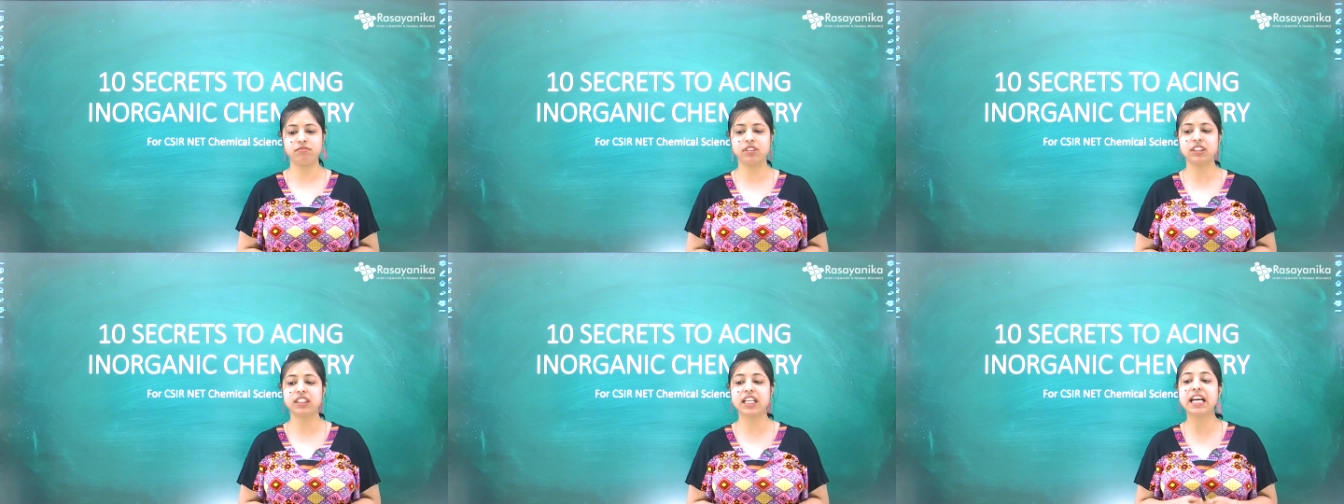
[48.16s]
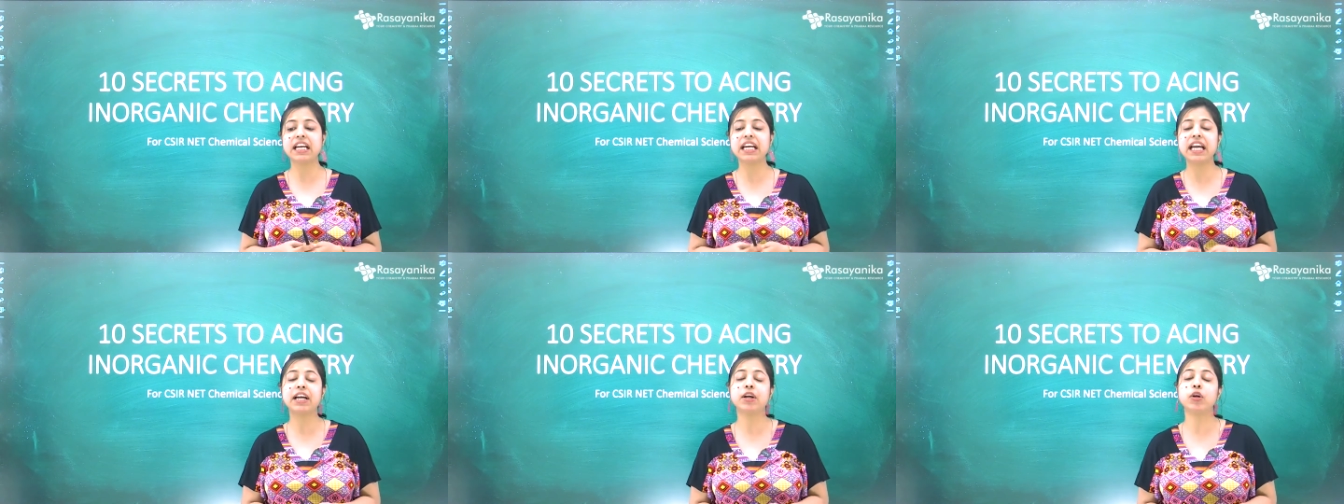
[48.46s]

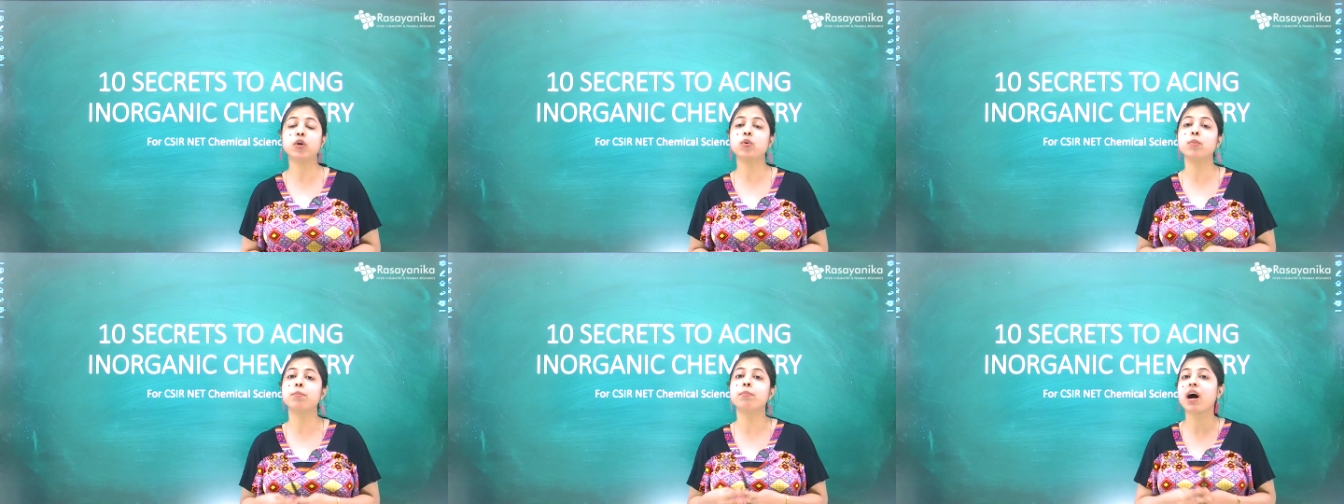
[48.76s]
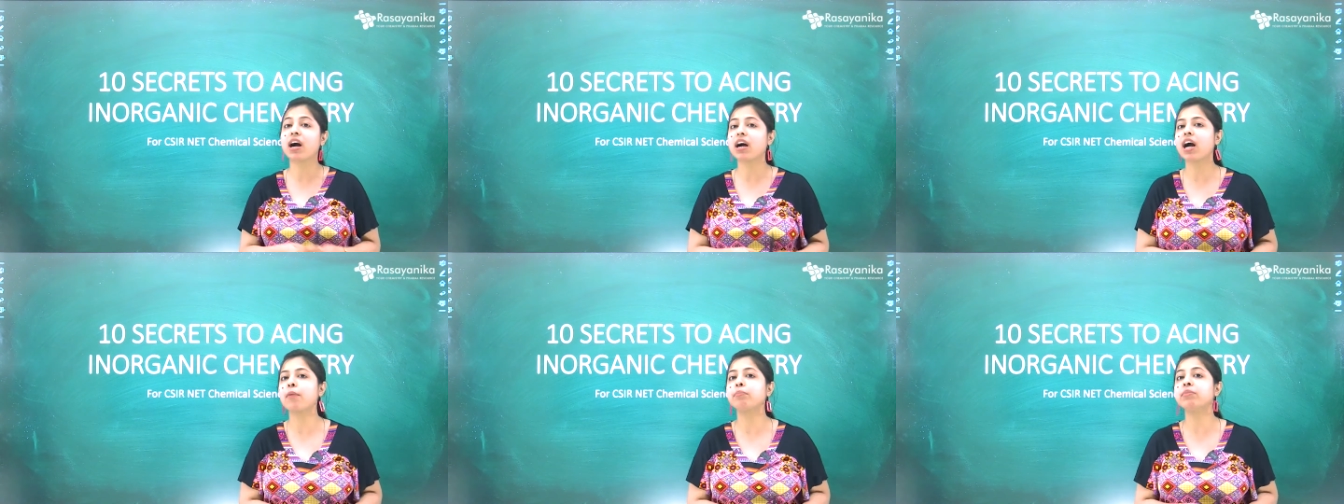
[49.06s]
they need to
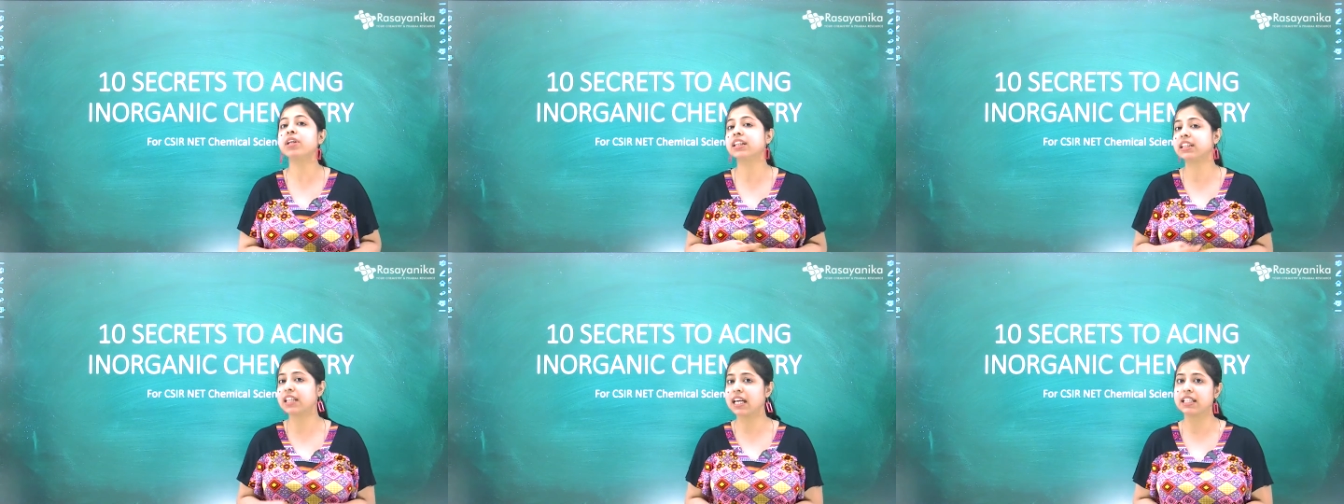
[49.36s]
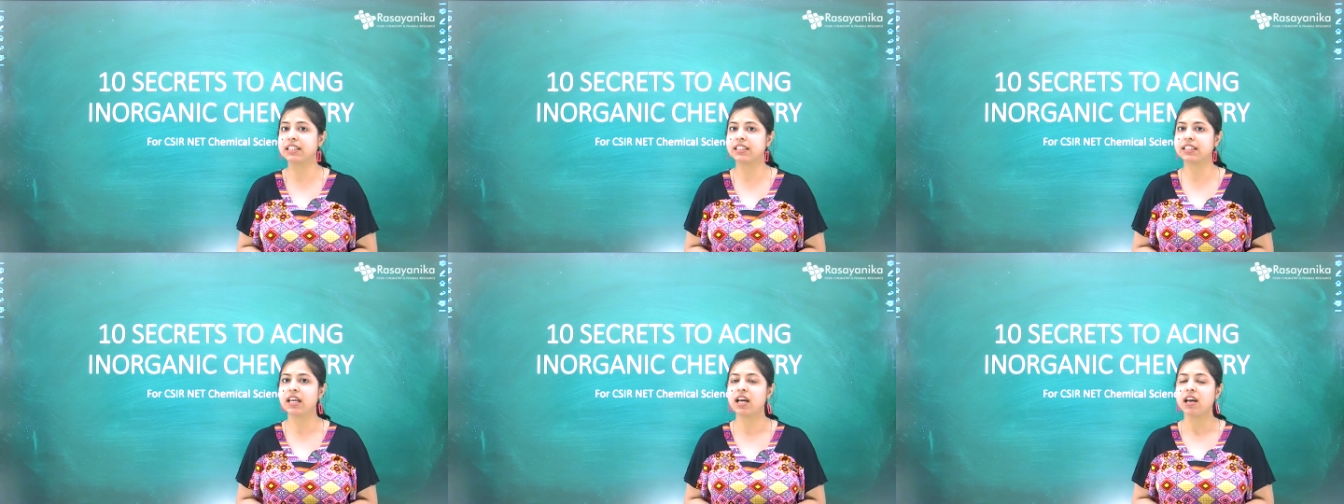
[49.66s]
mug up the
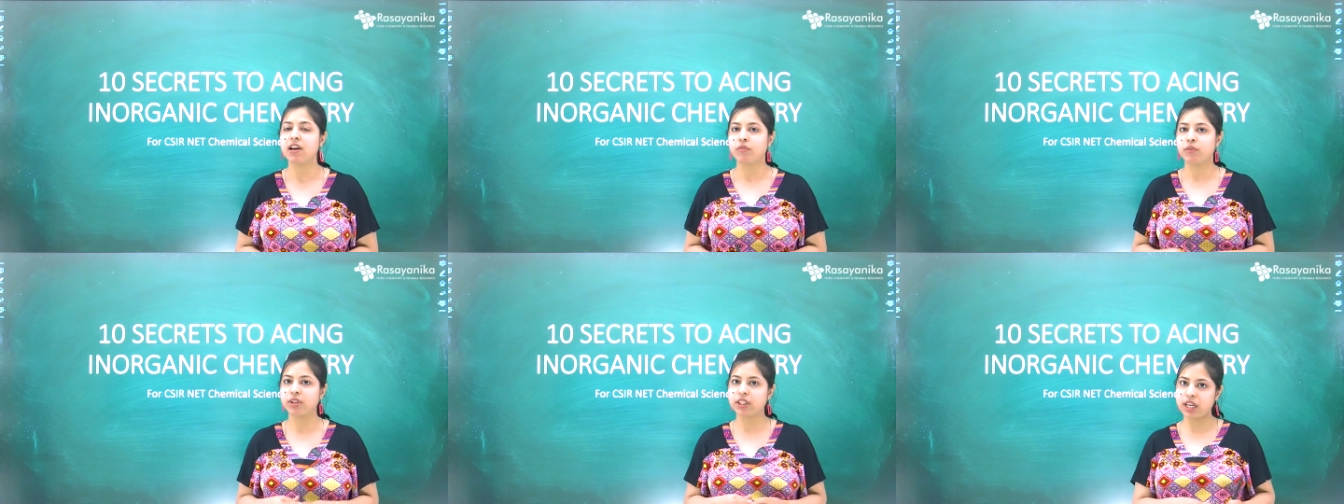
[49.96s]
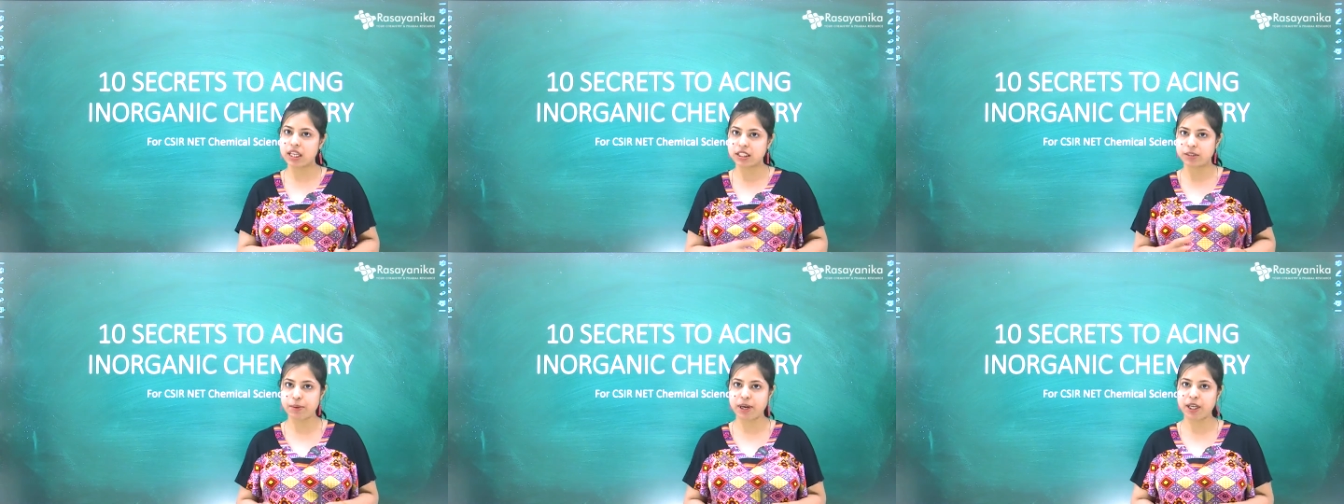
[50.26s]
things
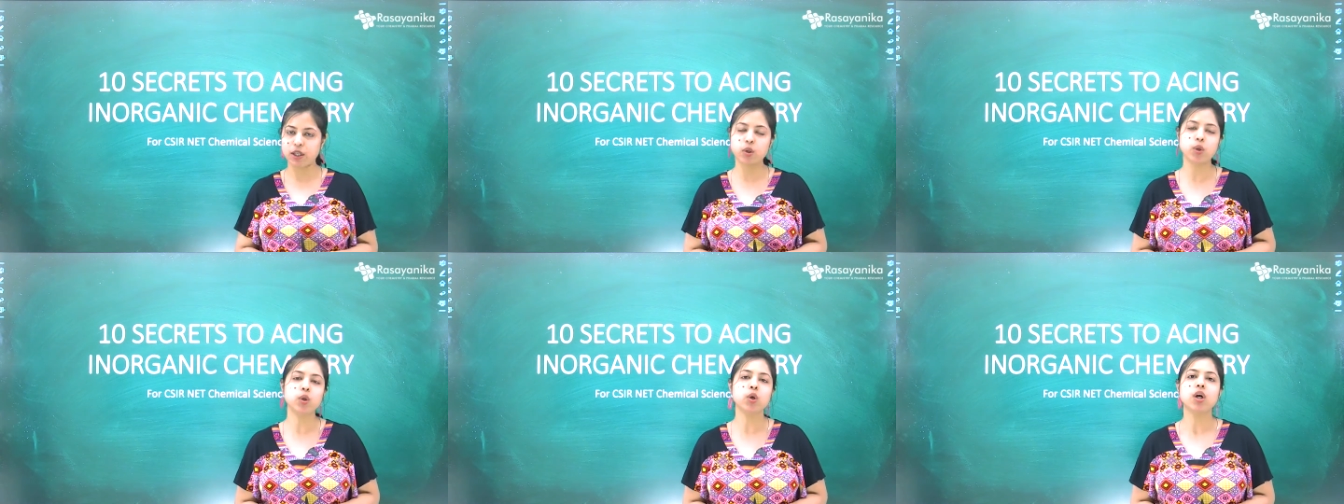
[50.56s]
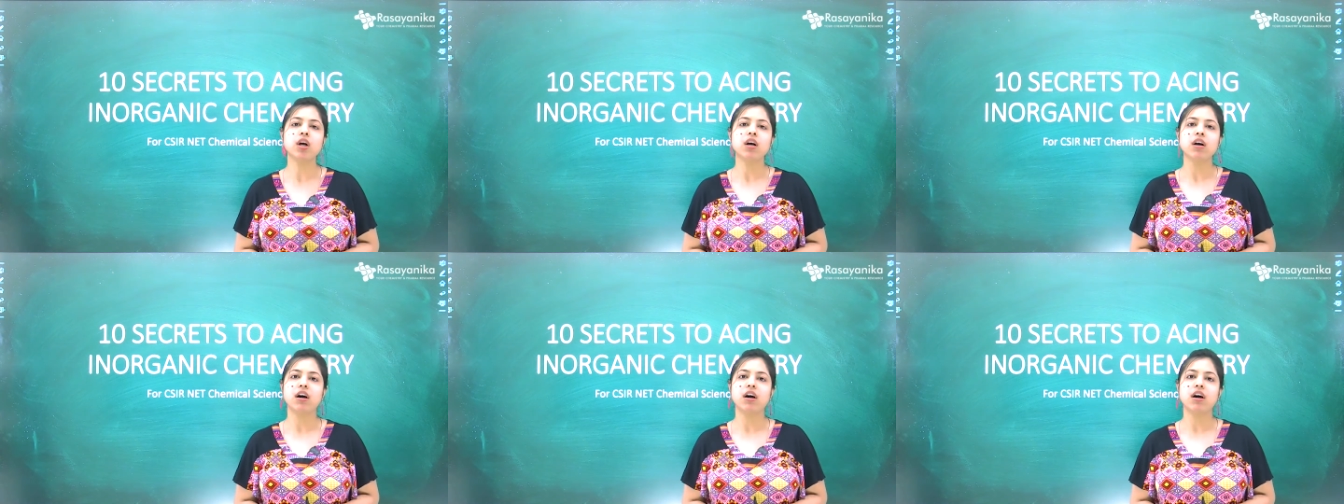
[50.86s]
with respect to